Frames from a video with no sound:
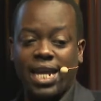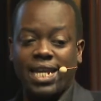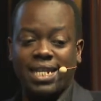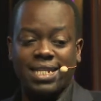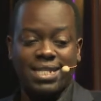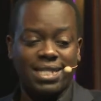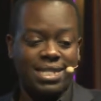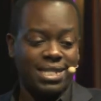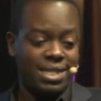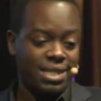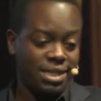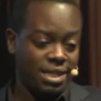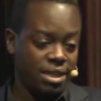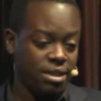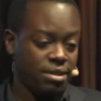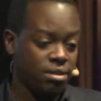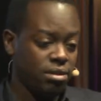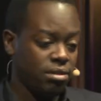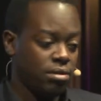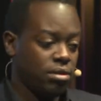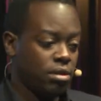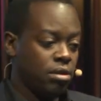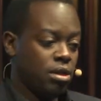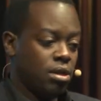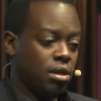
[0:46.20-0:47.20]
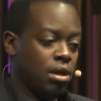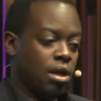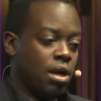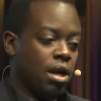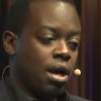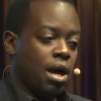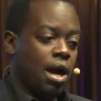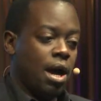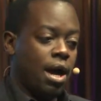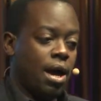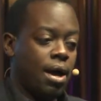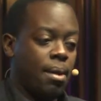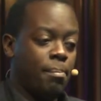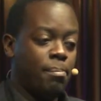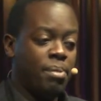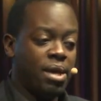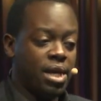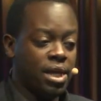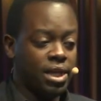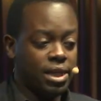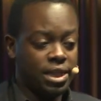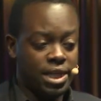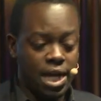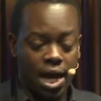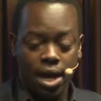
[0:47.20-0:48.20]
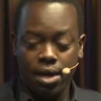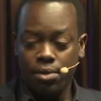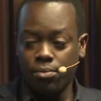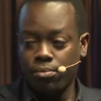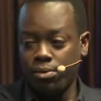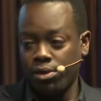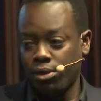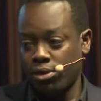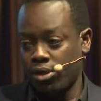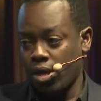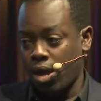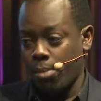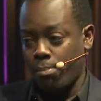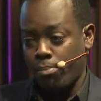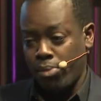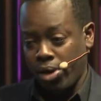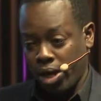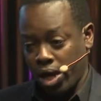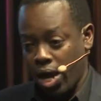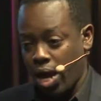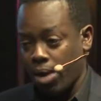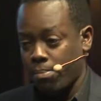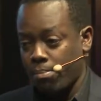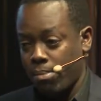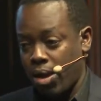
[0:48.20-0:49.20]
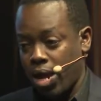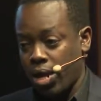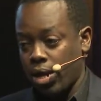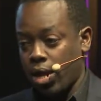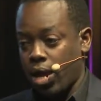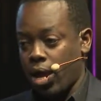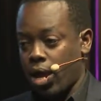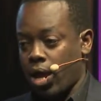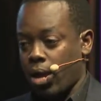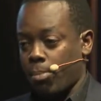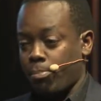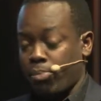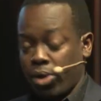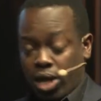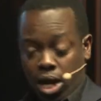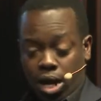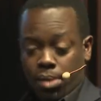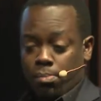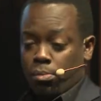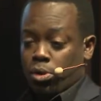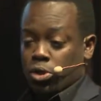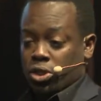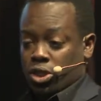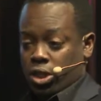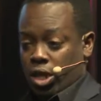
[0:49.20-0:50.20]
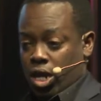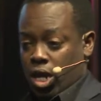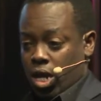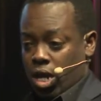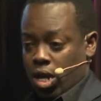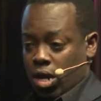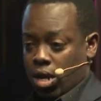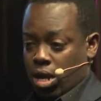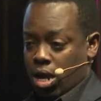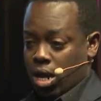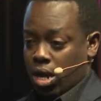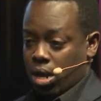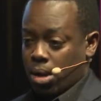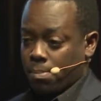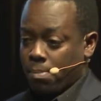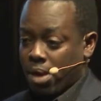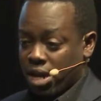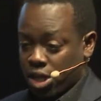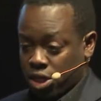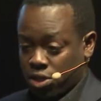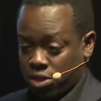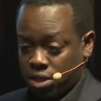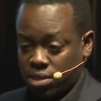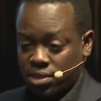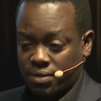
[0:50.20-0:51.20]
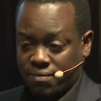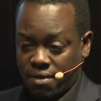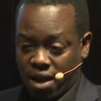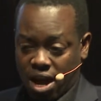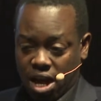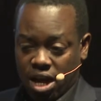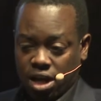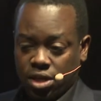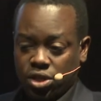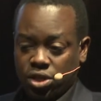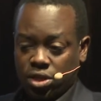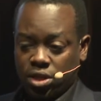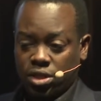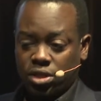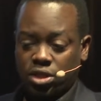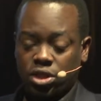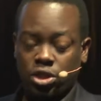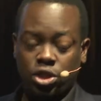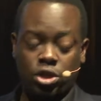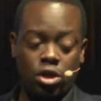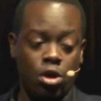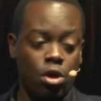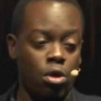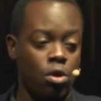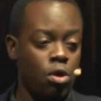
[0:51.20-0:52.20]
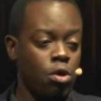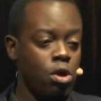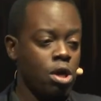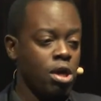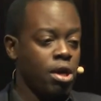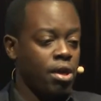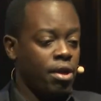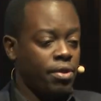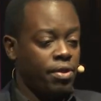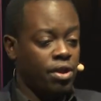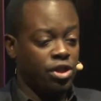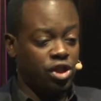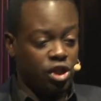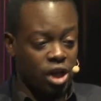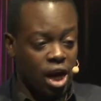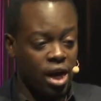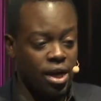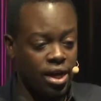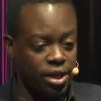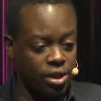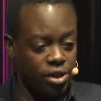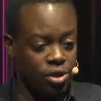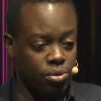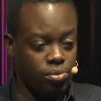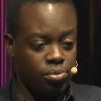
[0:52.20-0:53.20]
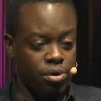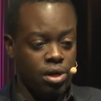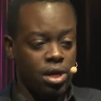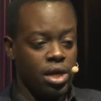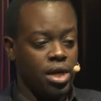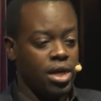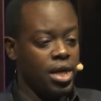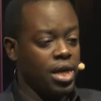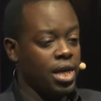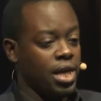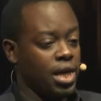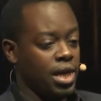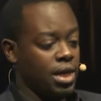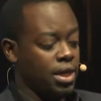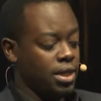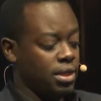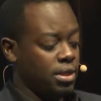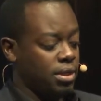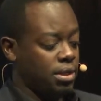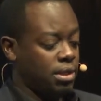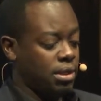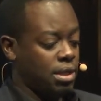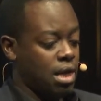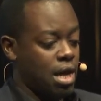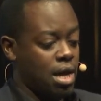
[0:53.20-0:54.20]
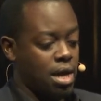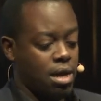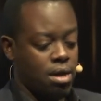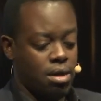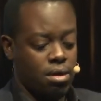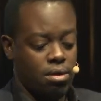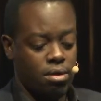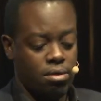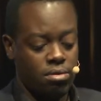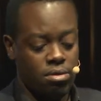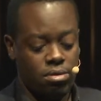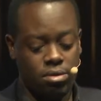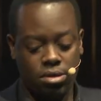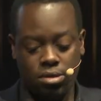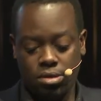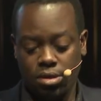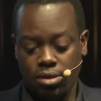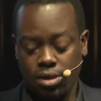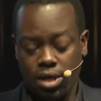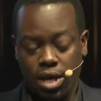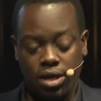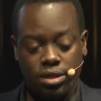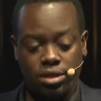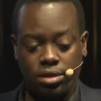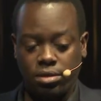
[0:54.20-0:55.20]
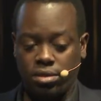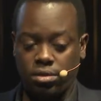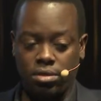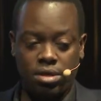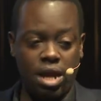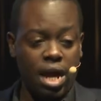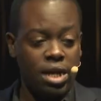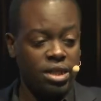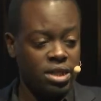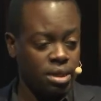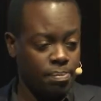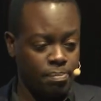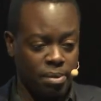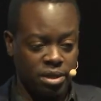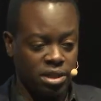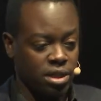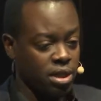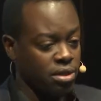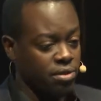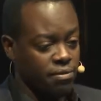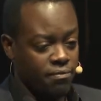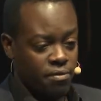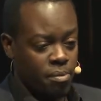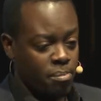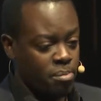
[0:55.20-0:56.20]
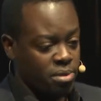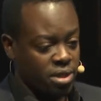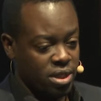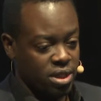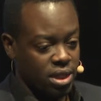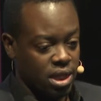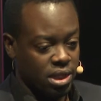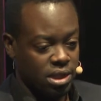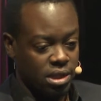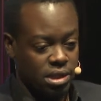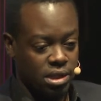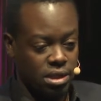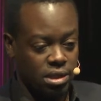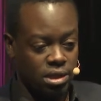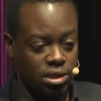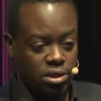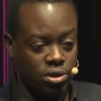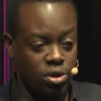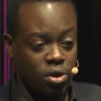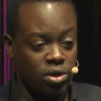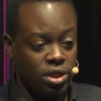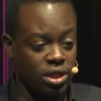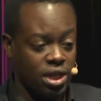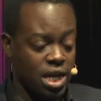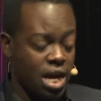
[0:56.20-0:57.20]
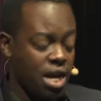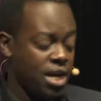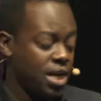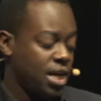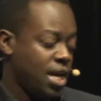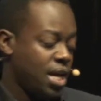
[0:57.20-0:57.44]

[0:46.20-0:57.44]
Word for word: is still being done with brick and mortar money transfer agents. So the challenge really is that 90% of a business is not done